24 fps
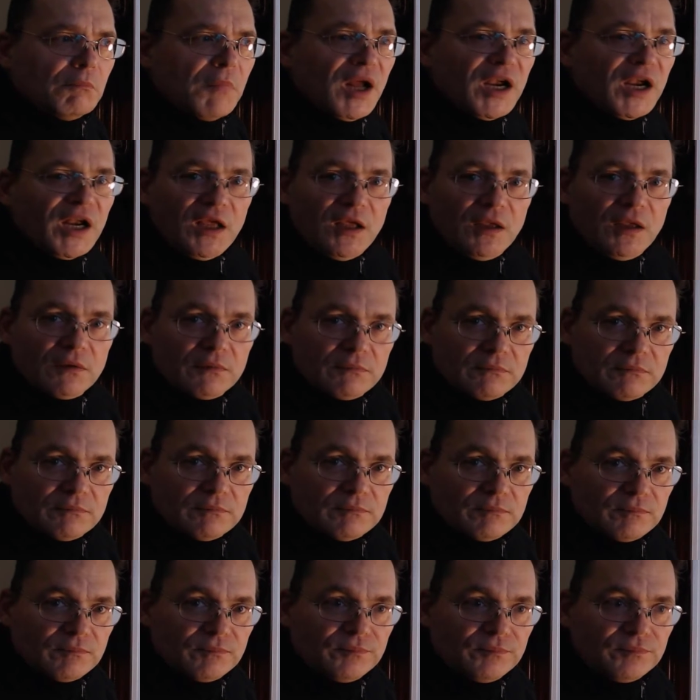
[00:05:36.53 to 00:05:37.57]
money.
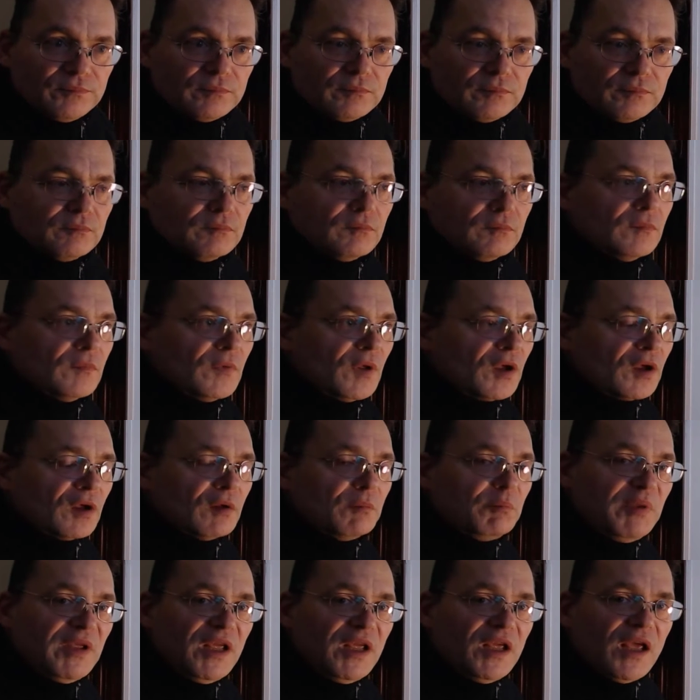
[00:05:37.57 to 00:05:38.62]
It
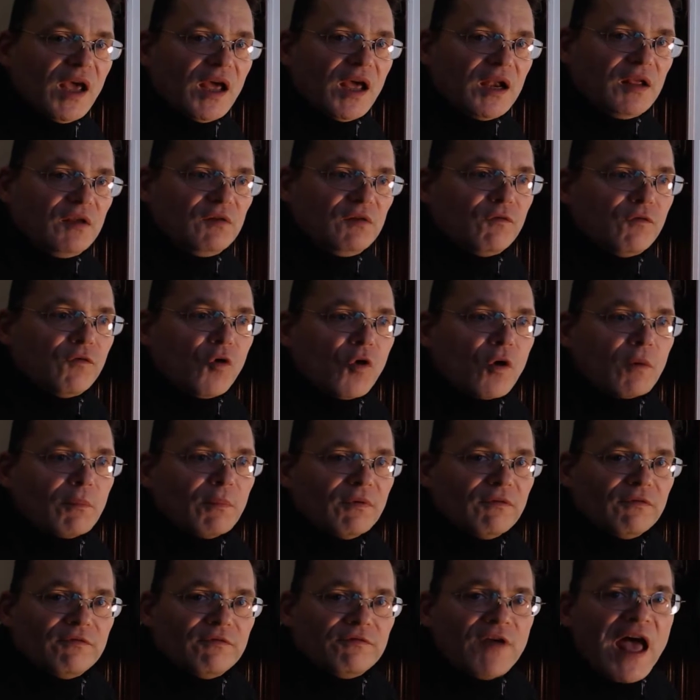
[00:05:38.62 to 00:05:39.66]
could be any
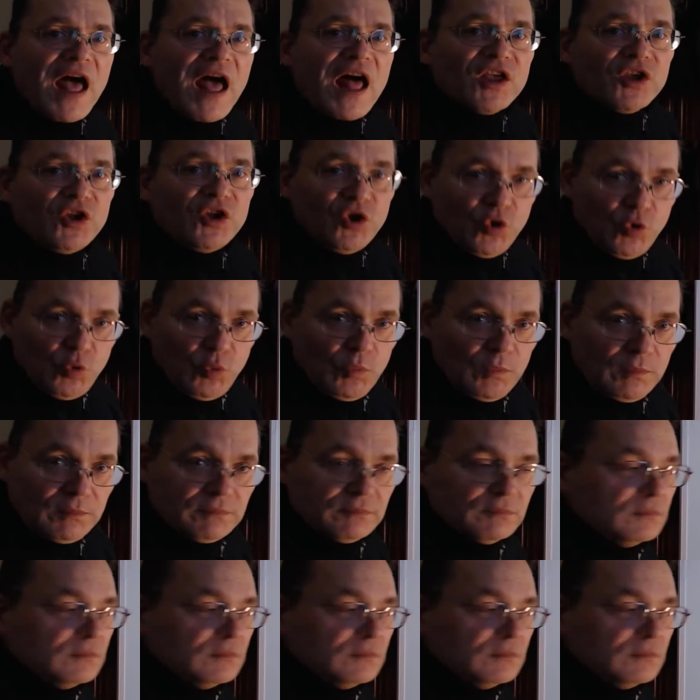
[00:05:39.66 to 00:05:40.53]
form of value.